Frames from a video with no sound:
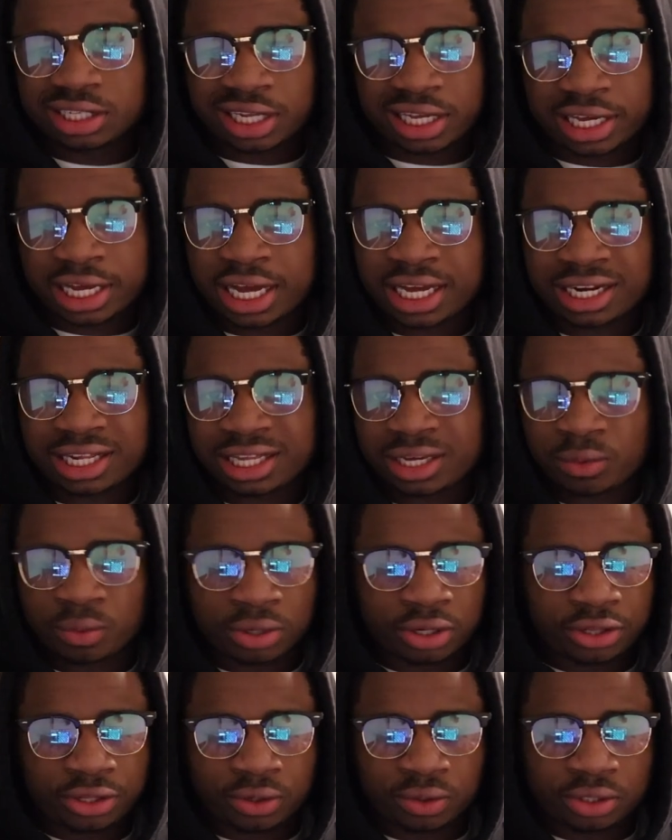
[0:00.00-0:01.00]
like kind of like
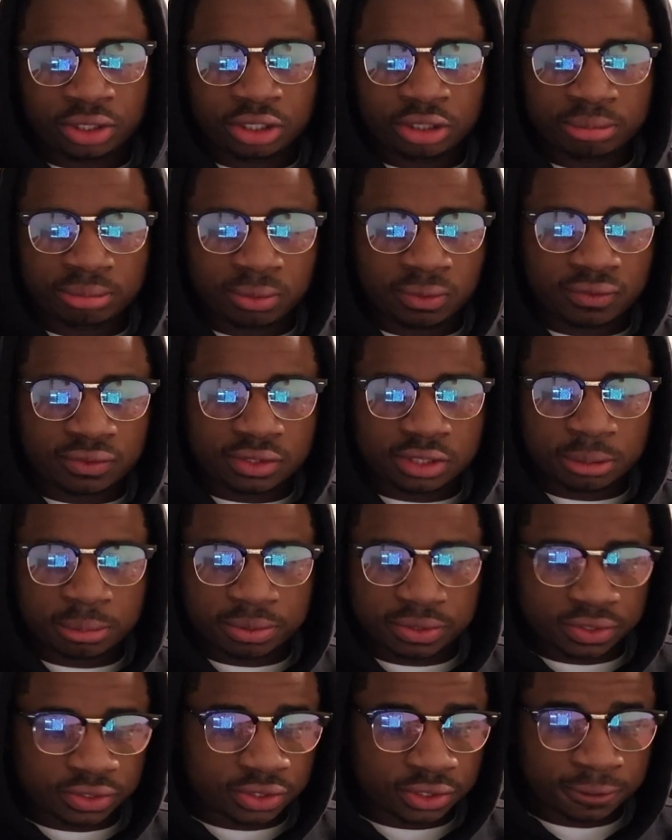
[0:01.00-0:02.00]
one of the only good moves in the
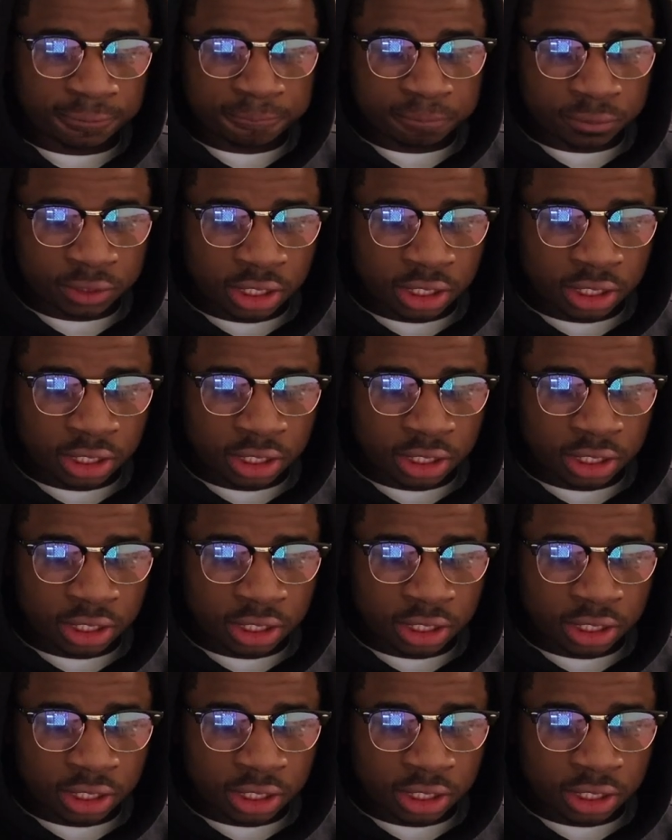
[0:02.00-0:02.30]
position,